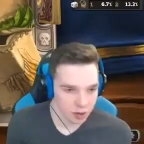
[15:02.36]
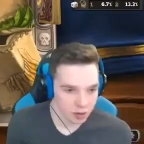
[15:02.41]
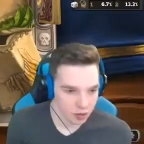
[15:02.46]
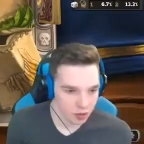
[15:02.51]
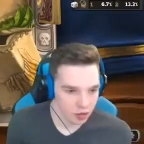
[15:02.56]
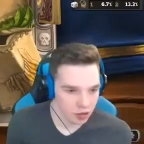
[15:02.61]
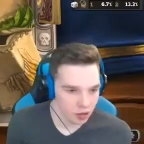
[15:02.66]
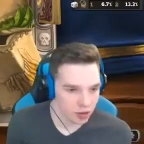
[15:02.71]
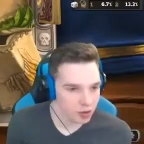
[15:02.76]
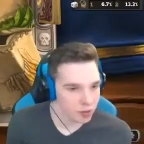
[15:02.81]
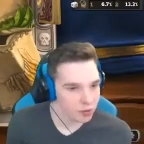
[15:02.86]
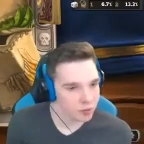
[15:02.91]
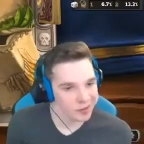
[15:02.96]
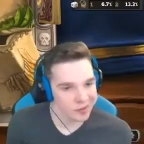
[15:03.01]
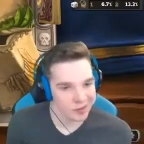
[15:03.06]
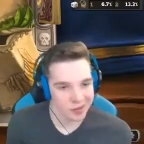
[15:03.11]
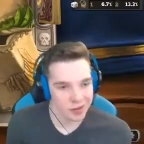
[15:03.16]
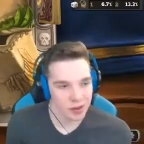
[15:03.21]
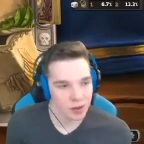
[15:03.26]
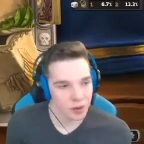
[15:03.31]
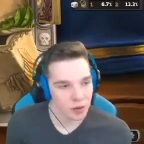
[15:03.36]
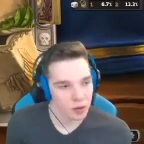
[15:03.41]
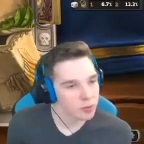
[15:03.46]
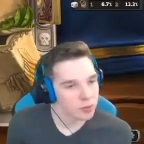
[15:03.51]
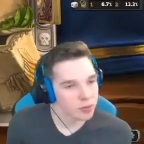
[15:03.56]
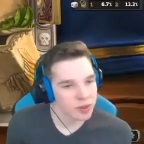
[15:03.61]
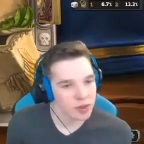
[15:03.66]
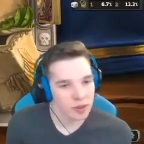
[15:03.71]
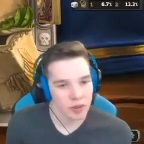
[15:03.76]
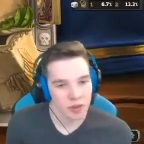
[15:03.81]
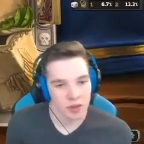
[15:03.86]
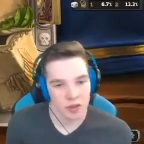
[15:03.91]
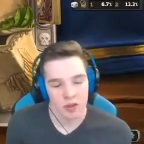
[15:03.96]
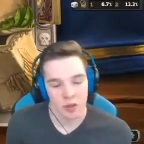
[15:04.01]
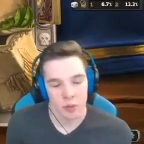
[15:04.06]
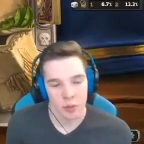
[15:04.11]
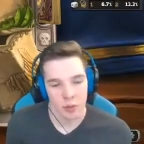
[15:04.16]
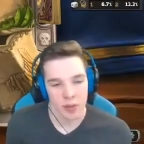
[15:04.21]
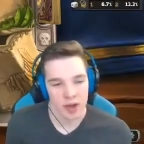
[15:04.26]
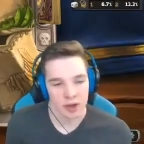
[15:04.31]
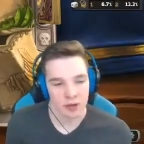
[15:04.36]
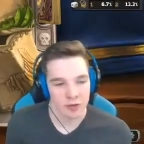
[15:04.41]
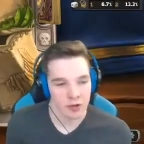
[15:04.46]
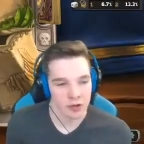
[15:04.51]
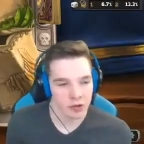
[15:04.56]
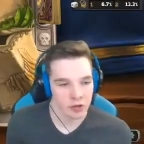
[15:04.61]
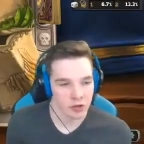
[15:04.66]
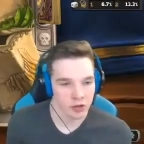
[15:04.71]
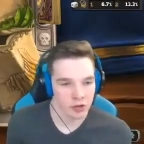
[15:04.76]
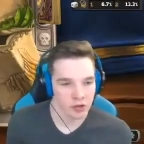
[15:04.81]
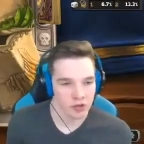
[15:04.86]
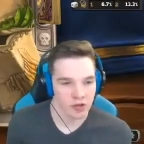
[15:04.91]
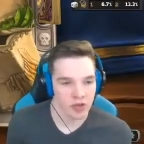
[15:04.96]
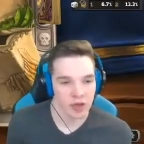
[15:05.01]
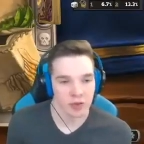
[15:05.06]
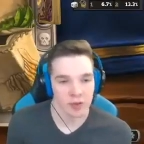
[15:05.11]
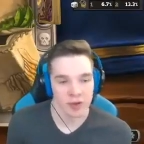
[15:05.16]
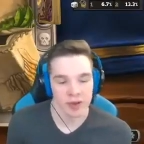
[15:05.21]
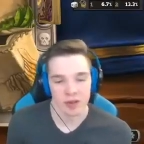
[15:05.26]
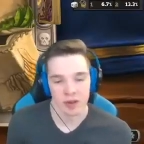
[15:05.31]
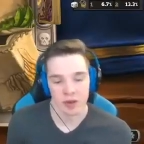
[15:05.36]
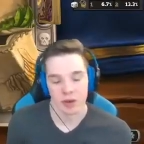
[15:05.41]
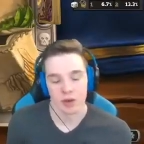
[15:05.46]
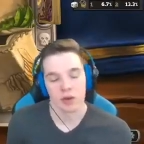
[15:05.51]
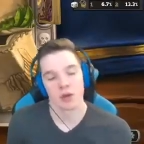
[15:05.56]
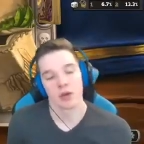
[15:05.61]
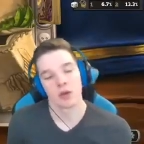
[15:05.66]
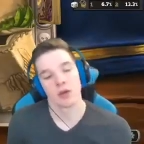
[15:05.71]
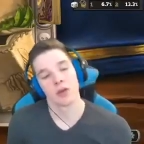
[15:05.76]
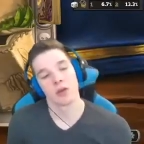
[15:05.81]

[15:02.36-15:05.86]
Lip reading: So I don't really see it being super beneficial just for that reason.